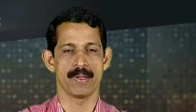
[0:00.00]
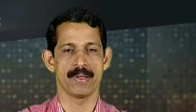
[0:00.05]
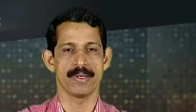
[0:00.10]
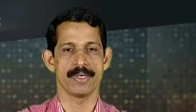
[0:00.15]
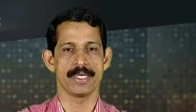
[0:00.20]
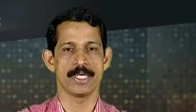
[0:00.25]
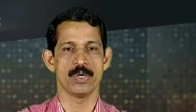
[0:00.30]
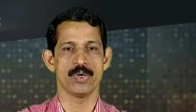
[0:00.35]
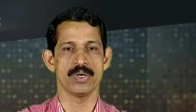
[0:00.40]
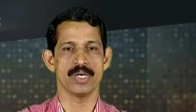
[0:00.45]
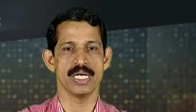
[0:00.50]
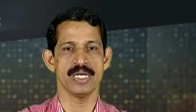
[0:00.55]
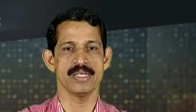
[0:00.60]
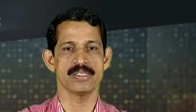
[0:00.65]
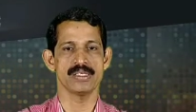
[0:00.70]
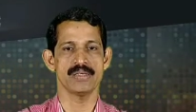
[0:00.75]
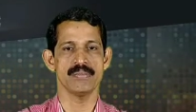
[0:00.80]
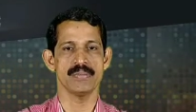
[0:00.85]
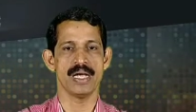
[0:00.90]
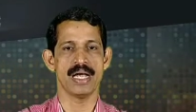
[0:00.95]

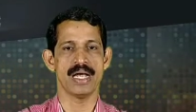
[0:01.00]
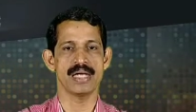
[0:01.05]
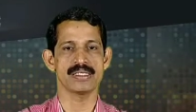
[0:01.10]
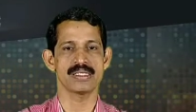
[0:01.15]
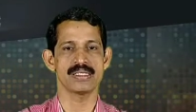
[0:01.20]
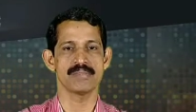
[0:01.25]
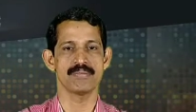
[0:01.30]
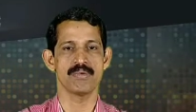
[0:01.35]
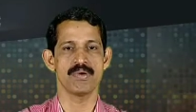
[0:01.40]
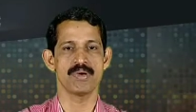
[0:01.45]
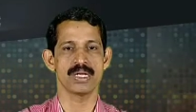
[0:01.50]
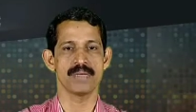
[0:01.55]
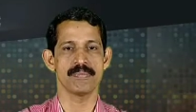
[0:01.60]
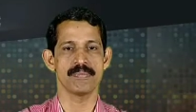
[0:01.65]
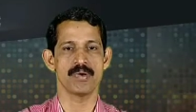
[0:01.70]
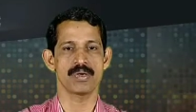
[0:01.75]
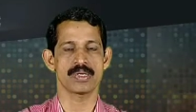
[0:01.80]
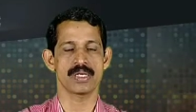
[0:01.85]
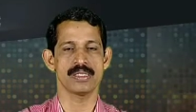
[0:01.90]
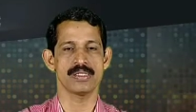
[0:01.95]
Neo-realism has more
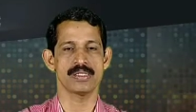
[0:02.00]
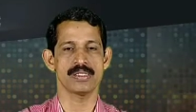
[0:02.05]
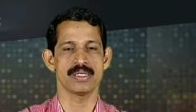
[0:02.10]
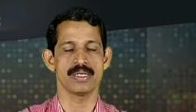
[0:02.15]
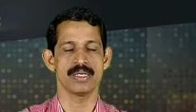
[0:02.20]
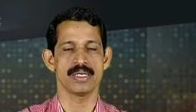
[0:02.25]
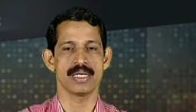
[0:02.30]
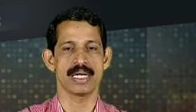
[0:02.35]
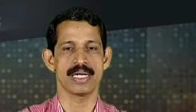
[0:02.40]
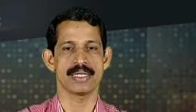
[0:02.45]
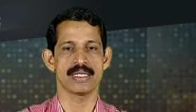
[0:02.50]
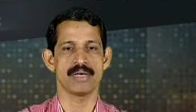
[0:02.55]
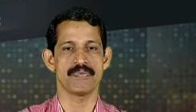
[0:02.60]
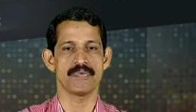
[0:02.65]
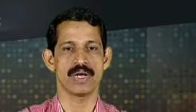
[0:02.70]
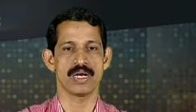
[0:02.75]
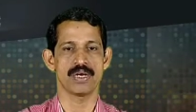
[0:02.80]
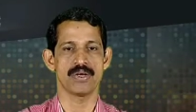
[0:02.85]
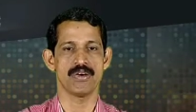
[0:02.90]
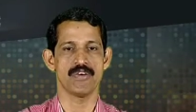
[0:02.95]
importance in the
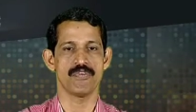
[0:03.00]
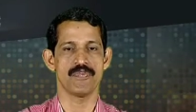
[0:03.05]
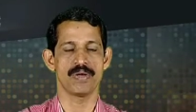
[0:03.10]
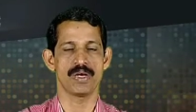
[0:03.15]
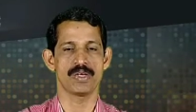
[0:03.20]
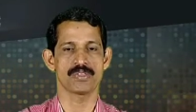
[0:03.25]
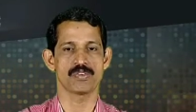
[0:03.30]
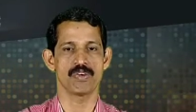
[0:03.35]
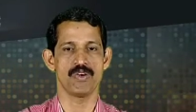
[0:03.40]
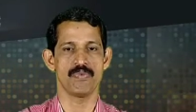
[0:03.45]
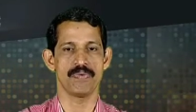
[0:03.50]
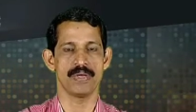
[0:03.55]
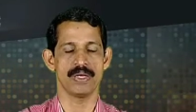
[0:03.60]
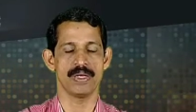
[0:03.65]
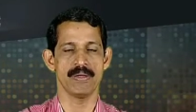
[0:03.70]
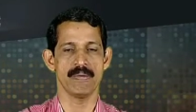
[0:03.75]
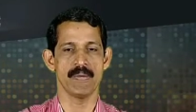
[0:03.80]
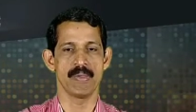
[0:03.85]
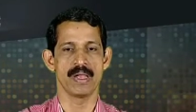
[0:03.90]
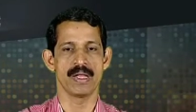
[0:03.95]
field of
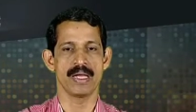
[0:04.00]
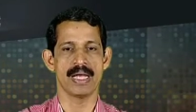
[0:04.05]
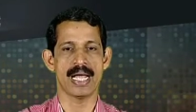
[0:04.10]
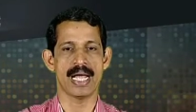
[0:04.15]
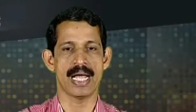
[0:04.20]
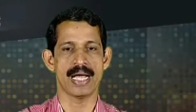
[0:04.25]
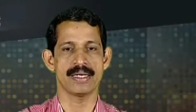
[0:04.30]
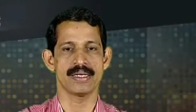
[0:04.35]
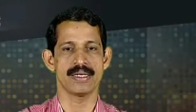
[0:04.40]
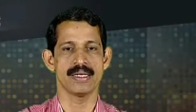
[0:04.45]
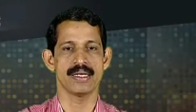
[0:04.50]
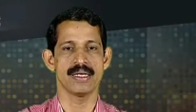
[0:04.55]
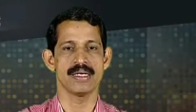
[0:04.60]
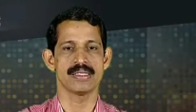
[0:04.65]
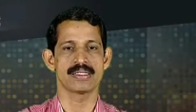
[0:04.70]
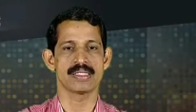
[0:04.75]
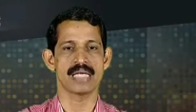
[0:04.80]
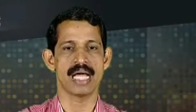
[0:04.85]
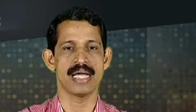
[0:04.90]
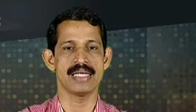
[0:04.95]
philosophy and
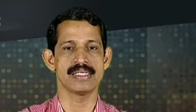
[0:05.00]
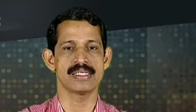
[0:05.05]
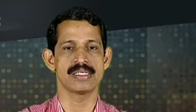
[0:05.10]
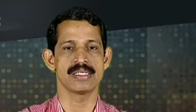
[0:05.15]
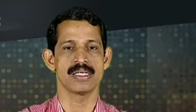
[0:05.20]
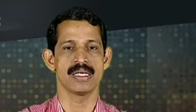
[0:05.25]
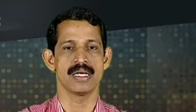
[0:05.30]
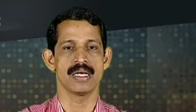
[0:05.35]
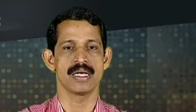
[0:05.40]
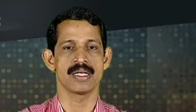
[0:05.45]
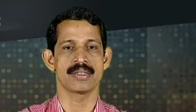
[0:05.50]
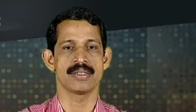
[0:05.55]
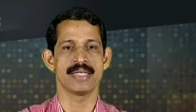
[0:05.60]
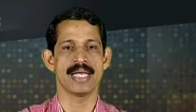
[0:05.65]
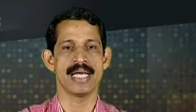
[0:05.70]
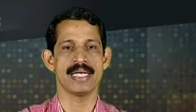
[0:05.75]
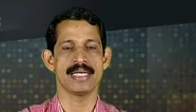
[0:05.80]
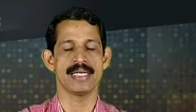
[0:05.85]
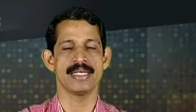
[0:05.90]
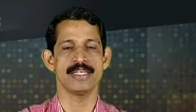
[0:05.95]
science
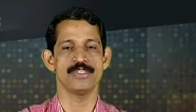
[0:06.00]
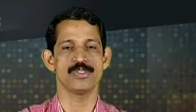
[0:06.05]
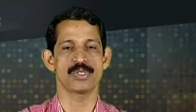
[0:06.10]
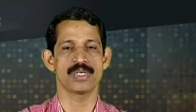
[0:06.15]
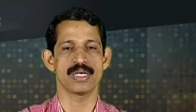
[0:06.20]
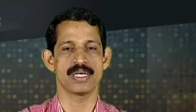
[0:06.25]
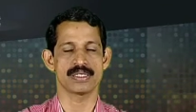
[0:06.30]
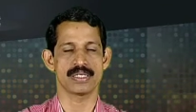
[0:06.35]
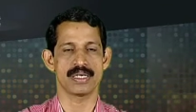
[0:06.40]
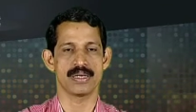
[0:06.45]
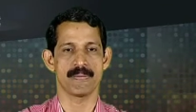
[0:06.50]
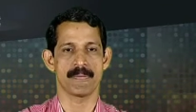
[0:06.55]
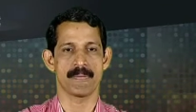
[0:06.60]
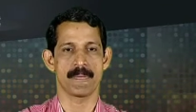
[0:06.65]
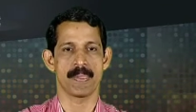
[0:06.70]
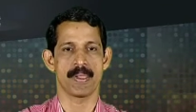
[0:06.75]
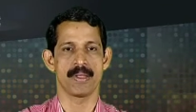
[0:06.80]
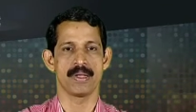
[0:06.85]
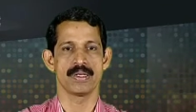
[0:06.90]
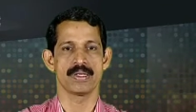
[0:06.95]
than in education.
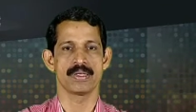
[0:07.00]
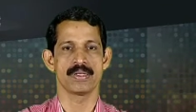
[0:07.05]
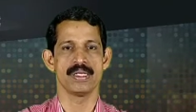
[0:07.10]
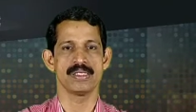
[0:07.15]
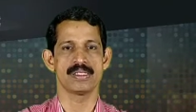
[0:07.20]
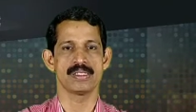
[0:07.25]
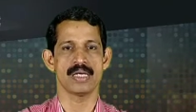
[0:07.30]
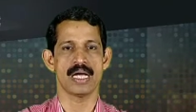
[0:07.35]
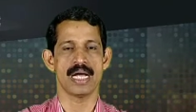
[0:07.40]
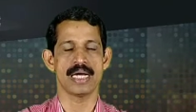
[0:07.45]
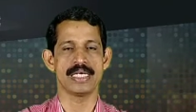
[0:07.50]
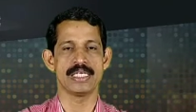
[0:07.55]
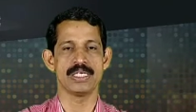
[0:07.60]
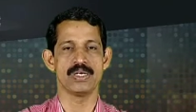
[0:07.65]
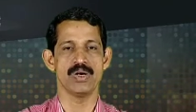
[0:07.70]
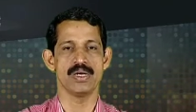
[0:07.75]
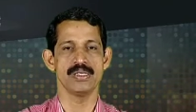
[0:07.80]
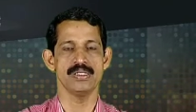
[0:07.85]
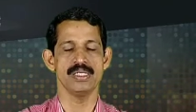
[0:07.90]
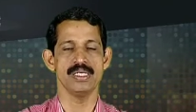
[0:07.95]
This
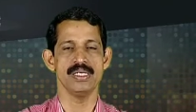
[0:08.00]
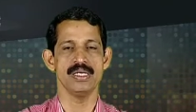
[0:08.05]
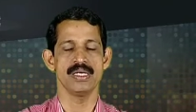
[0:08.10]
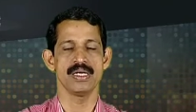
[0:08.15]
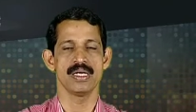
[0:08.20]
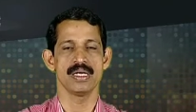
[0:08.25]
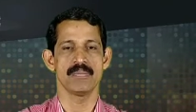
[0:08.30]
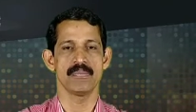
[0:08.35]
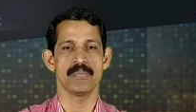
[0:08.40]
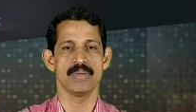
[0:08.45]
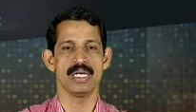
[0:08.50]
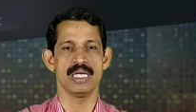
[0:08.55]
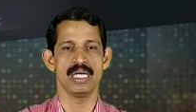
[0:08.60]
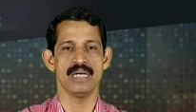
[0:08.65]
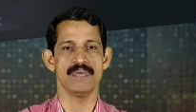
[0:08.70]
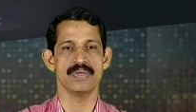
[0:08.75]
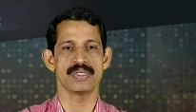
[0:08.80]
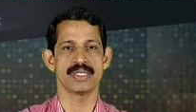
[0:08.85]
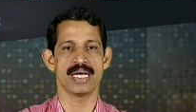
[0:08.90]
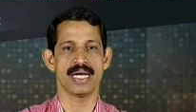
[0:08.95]
ideology
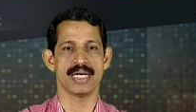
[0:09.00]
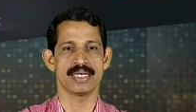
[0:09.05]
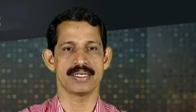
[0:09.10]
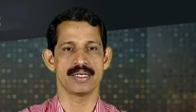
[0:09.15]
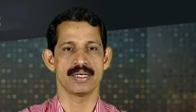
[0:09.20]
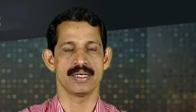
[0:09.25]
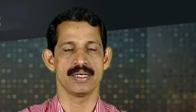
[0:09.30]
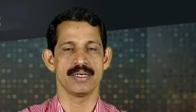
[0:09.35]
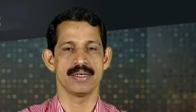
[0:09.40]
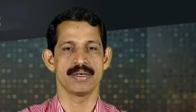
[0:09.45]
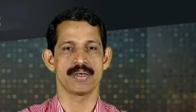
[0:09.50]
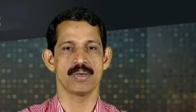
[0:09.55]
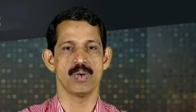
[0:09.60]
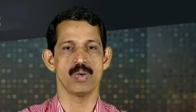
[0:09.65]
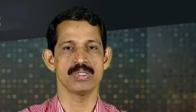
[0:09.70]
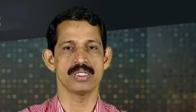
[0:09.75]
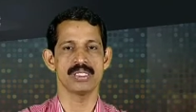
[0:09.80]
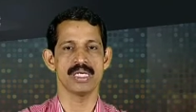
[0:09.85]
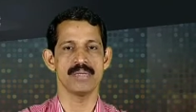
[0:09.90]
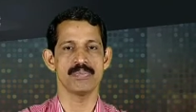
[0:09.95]
believed that
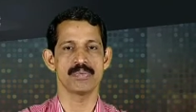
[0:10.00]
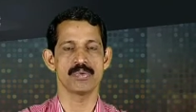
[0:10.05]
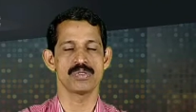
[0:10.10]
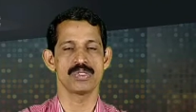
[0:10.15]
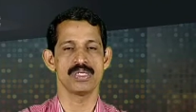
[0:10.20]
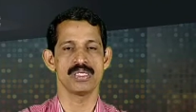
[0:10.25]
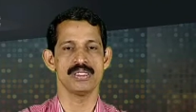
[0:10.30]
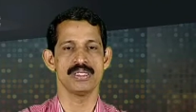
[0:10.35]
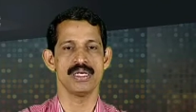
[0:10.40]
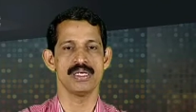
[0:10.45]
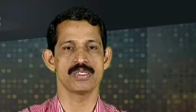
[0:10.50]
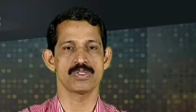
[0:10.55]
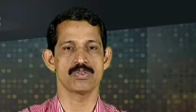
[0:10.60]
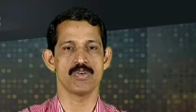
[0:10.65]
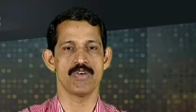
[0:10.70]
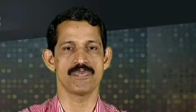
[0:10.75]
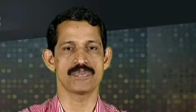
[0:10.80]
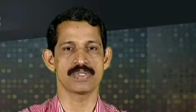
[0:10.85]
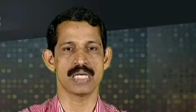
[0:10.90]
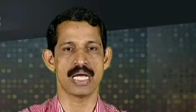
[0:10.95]
rules and procedures
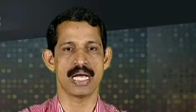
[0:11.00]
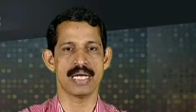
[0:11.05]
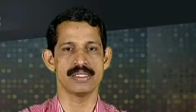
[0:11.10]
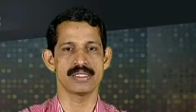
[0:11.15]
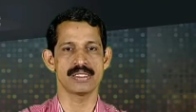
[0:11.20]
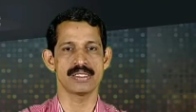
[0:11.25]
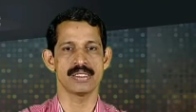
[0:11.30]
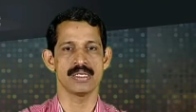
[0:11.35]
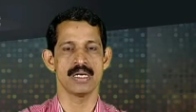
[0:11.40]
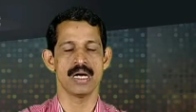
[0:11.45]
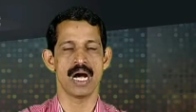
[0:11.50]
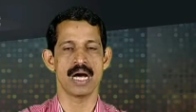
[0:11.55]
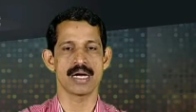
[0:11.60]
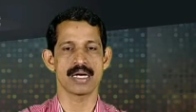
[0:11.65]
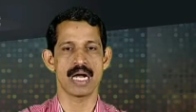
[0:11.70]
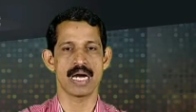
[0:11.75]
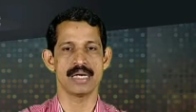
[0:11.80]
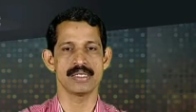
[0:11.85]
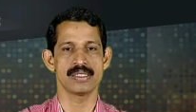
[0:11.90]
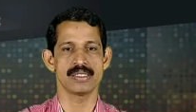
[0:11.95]
of science are
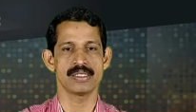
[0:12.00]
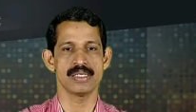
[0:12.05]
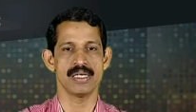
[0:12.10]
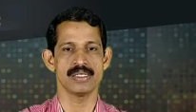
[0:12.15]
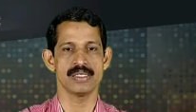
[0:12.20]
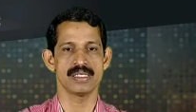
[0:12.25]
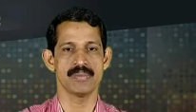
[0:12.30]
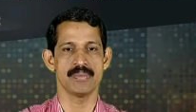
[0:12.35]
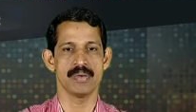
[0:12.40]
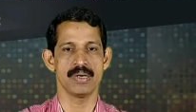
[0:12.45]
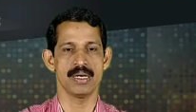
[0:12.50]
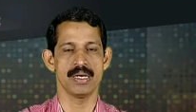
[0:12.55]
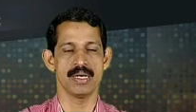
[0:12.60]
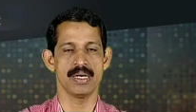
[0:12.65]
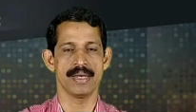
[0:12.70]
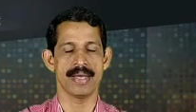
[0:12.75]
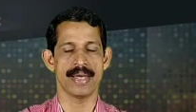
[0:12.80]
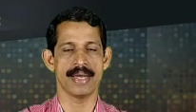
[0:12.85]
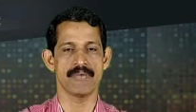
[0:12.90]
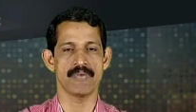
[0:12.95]
unchangeable
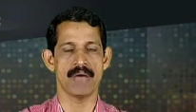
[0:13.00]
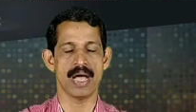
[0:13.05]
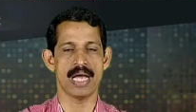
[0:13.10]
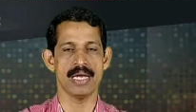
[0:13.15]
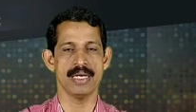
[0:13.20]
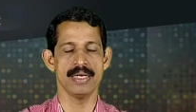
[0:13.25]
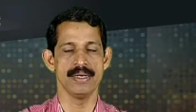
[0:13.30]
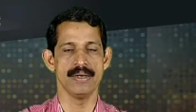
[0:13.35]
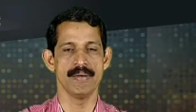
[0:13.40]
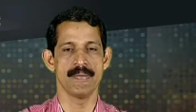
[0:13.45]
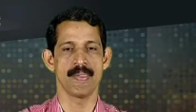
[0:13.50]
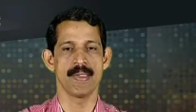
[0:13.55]
and valid